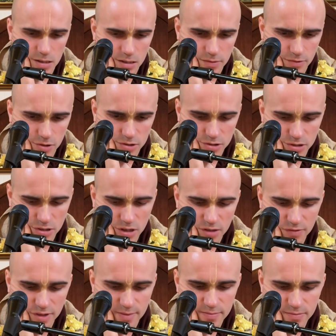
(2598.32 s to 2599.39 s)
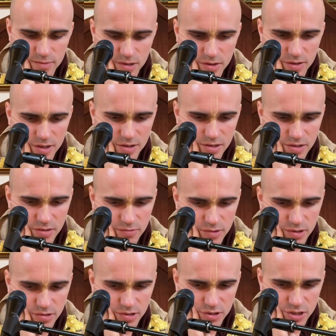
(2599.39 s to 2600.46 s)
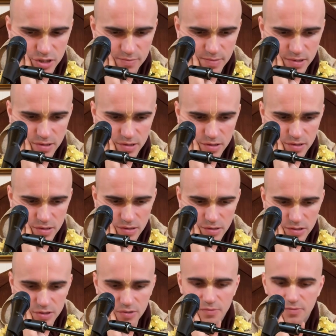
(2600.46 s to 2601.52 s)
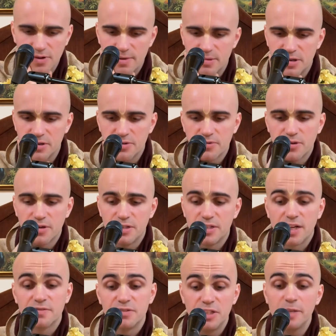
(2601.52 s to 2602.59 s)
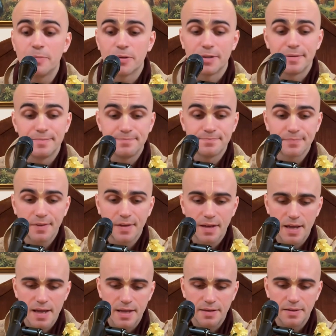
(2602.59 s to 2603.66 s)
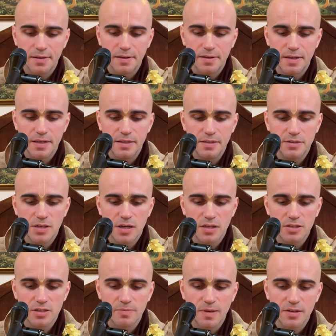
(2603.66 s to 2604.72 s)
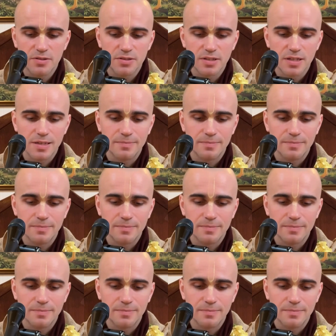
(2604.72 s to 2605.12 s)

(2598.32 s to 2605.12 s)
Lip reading: Of course, all of them are there with Krishna, but so Ramananda Roy dives deeper, and then he talks about